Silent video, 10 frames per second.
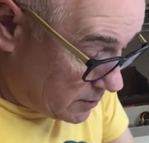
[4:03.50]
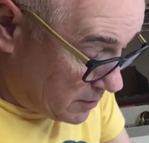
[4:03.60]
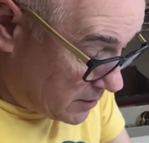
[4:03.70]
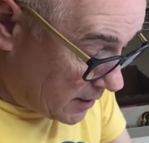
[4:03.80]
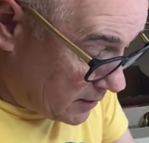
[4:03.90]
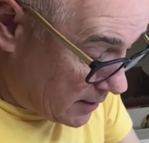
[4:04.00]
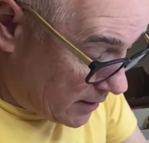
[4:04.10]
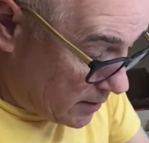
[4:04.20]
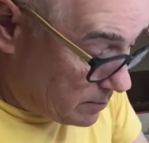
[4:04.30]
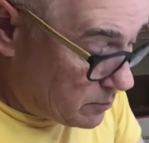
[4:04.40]
let me tighten
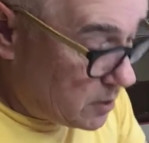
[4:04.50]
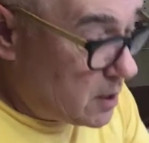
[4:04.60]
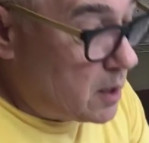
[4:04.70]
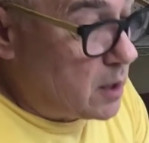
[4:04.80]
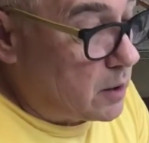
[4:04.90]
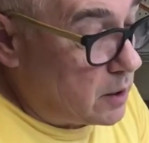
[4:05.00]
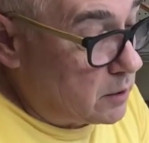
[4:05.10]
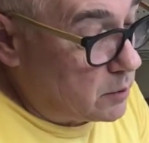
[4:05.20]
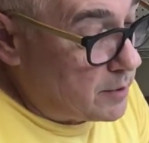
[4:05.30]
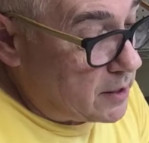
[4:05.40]
that up a
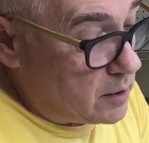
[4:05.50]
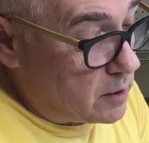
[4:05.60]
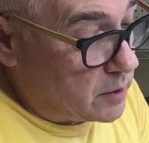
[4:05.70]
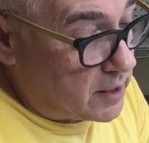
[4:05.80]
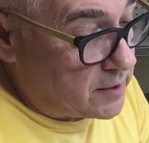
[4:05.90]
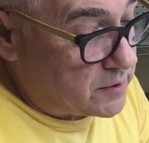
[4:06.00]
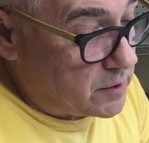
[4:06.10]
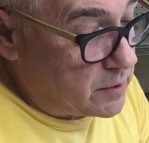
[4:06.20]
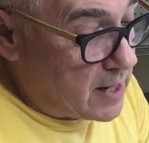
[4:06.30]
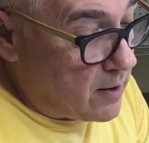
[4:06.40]
little bit. Okay,
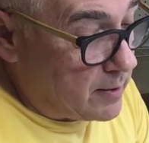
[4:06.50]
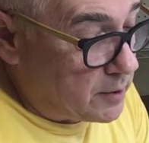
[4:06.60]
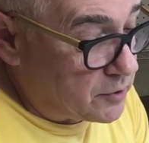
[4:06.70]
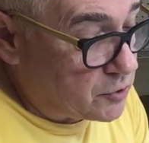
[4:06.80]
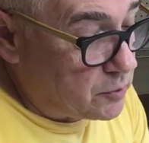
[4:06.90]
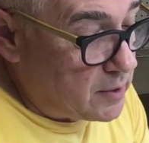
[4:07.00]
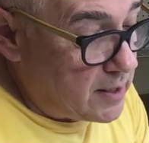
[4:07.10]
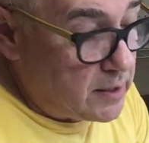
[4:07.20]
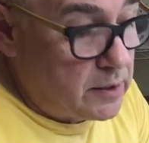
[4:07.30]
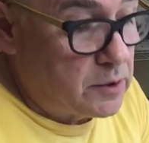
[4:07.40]
so now I'm going to screw
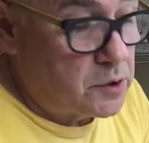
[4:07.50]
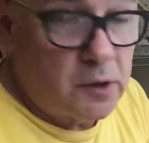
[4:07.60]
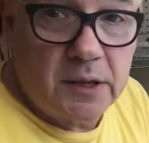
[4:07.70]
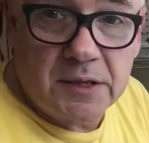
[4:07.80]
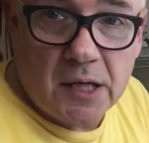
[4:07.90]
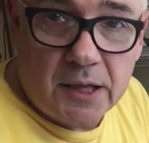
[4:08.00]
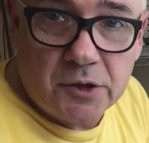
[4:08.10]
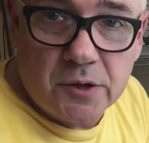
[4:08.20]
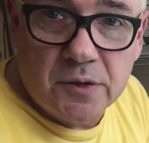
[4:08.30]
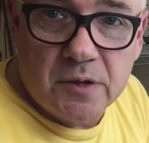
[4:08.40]
that in until it
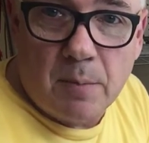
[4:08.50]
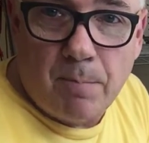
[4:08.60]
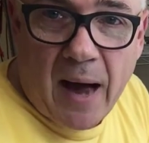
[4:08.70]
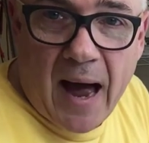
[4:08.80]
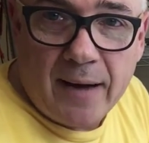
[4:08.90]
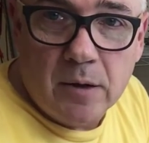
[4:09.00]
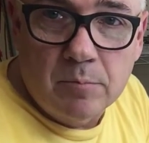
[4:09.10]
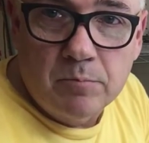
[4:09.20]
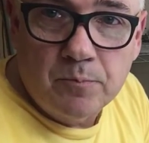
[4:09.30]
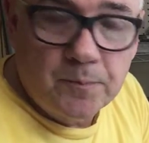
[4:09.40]
touches the
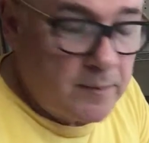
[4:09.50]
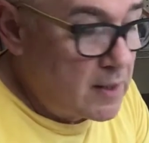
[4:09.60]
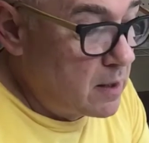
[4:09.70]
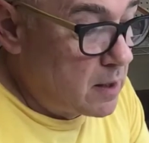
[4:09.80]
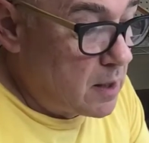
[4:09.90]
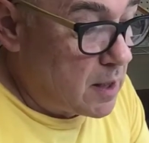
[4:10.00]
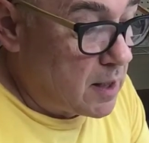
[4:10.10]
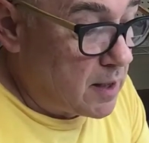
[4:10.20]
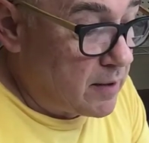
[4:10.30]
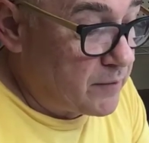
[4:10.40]
bottom
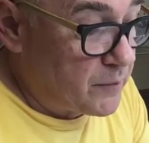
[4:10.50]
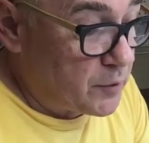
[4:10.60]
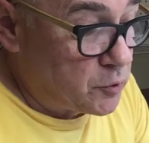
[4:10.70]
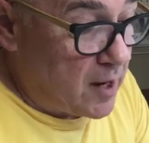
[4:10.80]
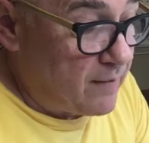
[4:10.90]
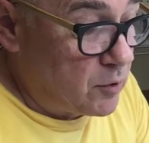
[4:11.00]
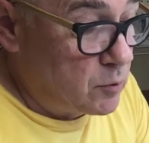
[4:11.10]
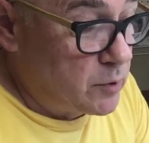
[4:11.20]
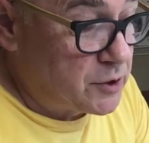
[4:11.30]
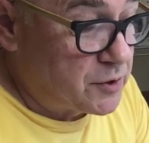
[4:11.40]
of the
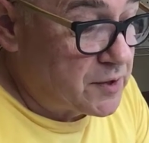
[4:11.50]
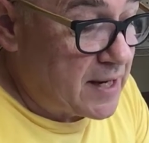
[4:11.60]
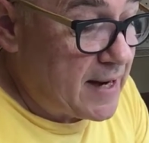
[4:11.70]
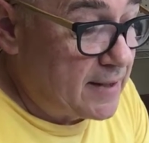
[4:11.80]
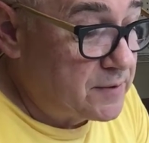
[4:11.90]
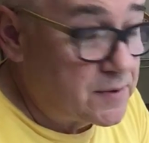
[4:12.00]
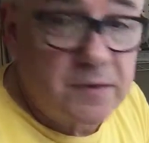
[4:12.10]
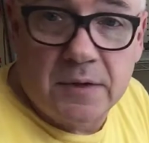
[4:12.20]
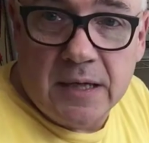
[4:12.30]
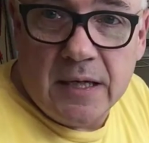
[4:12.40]
travel, which is
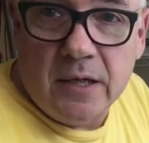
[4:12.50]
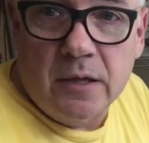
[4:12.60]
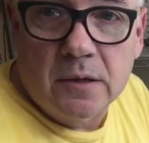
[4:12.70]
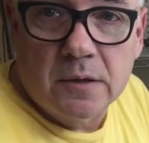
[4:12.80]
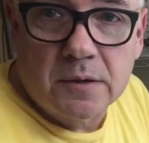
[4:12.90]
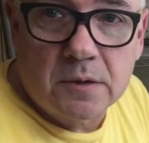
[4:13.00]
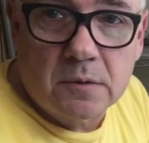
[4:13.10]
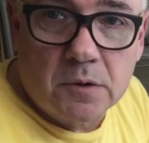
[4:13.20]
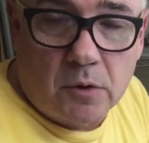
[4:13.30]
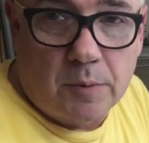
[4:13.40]
against the
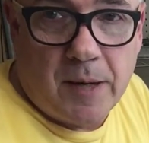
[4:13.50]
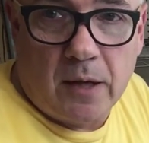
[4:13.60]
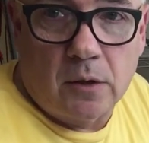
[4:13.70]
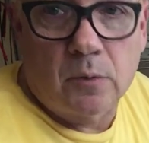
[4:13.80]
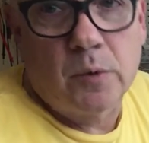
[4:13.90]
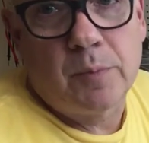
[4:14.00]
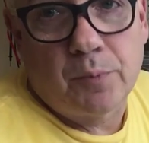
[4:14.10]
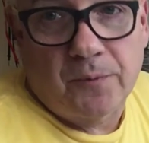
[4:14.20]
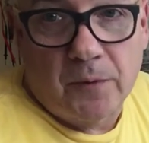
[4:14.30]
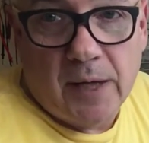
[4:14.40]
solar panel. We'd
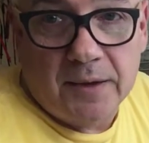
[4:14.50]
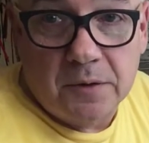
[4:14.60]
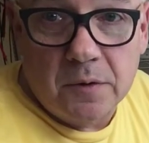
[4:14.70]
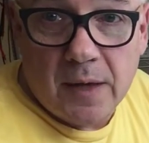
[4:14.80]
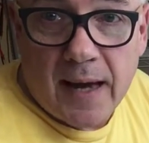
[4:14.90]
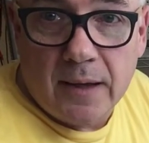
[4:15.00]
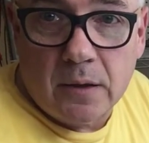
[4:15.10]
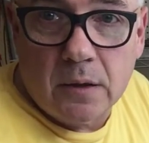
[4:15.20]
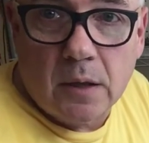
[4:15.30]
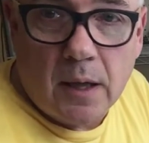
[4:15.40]
prefer not to do
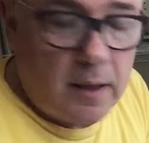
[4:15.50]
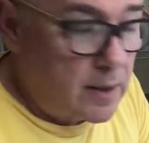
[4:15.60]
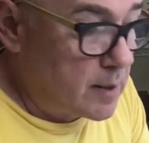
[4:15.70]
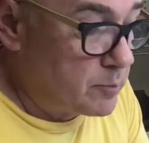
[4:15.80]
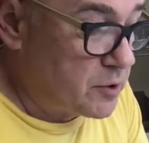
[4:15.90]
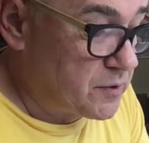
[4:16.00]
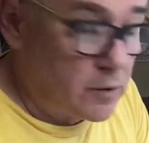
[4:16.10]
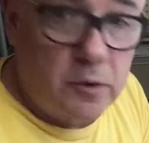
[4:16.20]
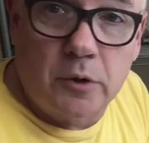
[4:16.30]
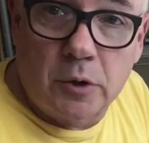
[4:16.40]
that because
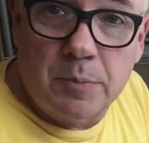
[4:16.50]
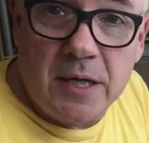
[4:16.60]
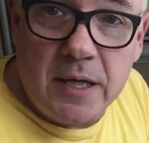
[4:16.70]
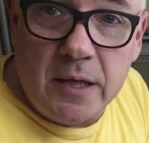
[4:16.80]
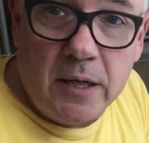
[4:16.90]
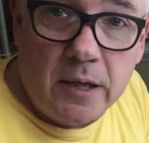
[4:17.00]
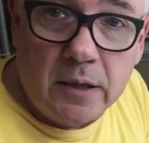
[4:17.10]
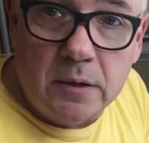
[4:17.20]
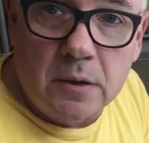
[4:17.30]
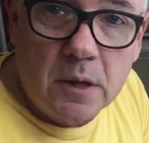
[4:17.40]
there could be heating
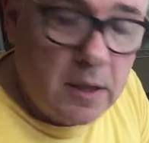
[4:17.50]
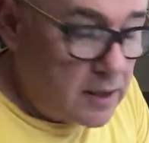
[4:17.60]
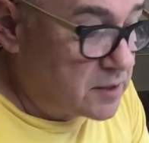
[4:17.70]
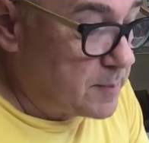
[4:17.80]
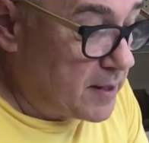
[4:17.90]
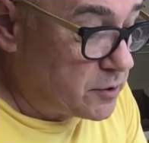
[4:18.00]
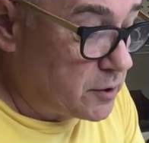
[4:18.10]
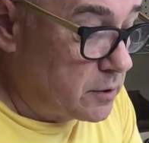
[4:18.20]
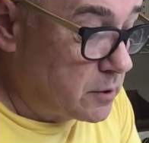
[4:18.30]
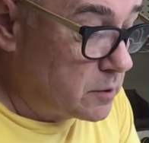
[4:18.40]
and
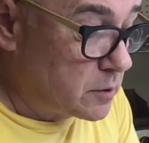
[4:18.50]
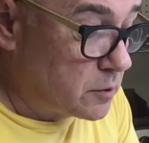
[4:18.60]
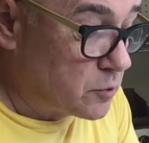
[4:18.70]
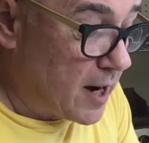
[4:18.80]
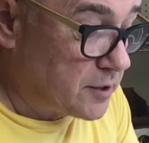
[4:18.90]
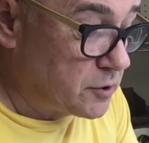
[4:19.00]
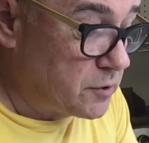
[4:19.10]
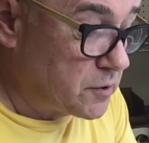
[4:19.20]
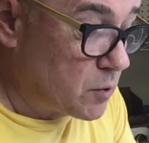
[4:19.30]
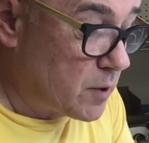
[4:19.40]
expansion and
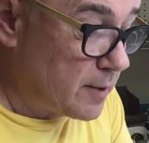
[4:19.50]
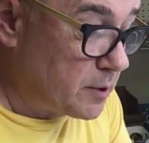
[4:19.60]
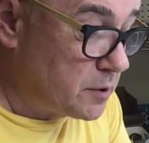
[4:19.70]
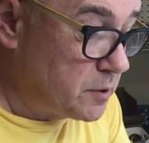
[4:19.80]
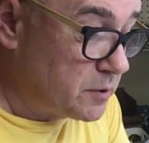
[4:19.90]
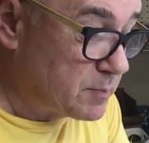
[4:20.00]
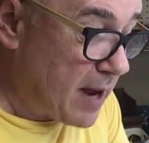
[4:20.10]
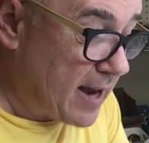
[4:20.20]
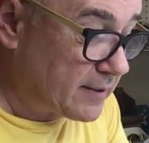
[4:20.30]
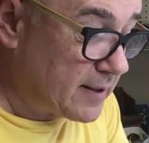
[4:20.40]
contraction. So what I'm going to do is
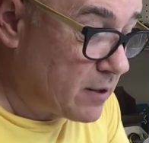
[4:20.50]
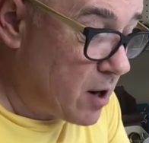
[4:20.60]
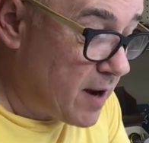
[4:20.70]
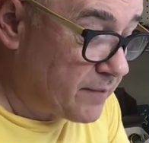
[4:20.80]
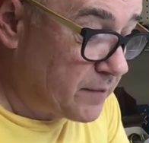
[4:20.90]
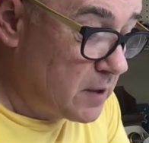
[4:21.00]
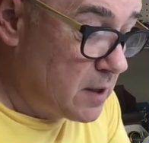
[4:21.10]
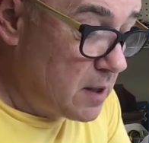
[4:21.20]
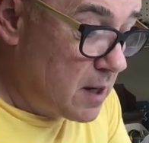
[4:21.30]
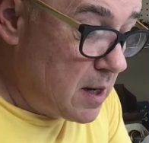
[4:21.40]
back that off
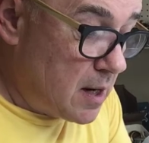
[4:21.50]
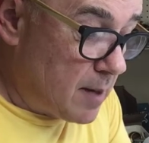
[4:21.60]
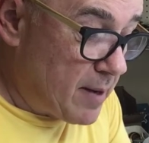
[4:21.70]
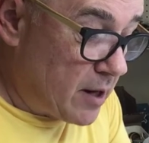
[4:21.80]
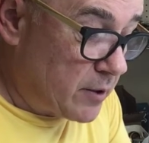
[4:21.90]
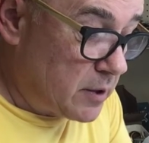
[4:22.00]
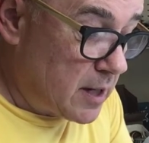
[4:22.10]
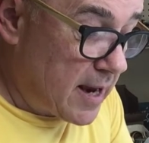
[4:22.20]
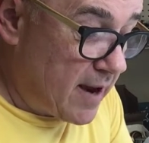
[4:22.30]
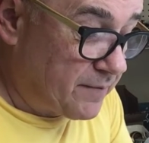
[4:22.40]

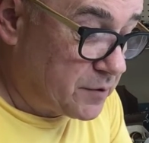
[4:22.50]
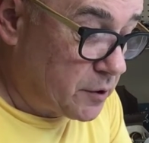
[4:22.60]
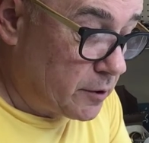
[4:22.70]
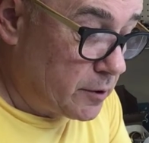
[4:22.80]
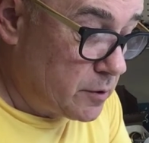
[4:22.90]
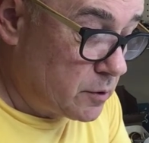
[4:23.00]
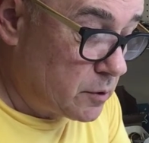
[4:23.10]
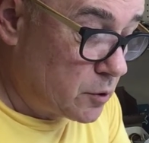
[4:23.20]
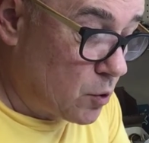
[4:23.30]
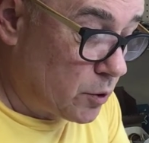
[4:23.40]
about half a
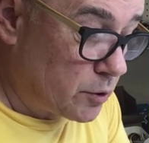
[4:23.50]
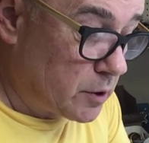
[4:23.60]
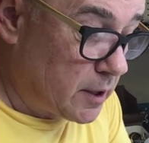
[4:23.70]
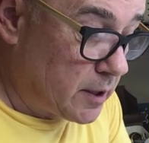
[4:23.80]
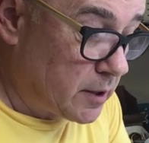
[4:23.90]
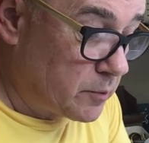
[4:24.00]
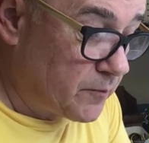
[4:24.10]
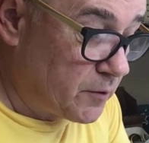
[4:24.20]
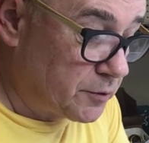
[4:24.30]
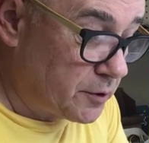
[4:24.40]
turn,
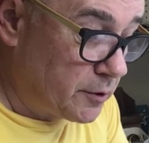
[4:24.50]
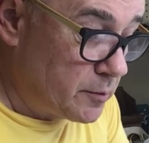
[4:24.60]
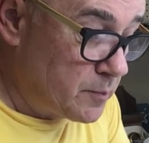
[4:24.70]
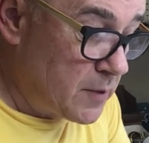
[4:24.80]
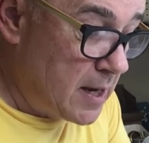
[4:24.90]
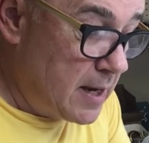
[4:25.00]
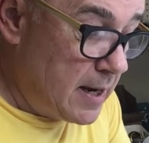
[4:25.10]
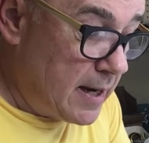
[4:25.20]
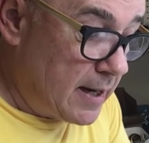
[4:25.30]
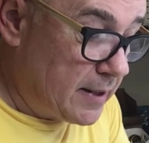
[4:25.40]
full turn,
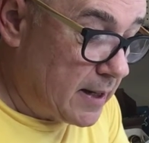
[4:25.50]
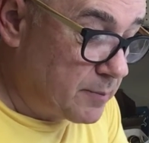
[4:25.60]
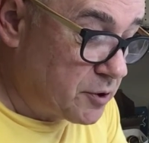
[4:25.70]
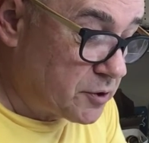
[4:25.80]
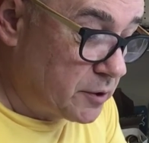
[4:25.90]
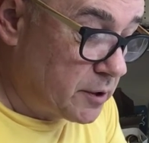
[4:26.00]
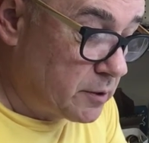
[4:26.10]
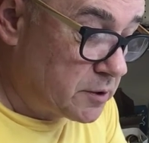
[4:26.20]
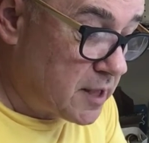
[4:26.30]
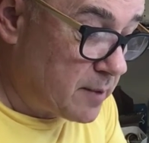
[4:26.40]
and then I'm just going
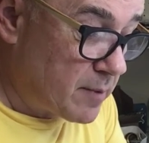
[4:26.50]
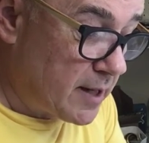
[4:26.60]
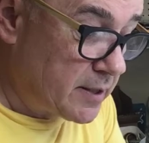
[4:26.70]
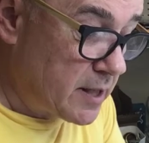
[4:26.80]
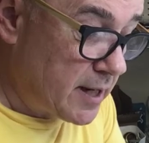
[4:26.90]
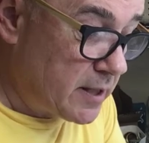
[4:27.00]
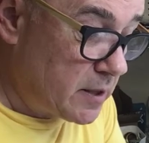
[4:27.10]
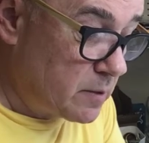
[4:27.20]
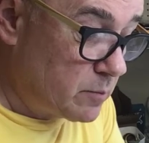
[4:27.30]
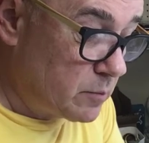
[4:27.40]
to take my
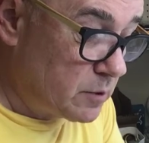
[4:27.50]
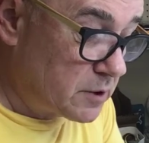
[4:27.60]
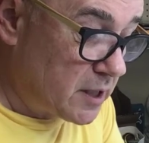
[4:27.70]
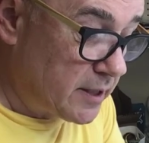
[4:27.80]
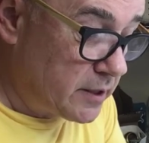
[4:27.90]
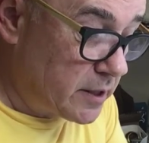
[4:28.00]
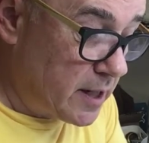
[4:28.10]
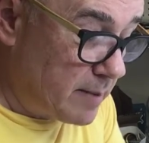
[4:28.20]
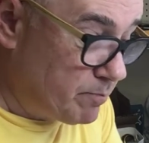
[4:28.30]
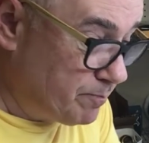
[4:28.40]
nut, tighten it
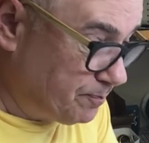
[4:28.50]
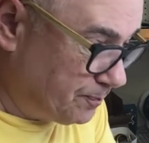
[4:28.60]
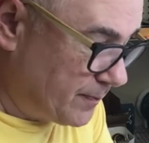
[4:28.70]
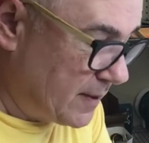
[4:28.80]
up,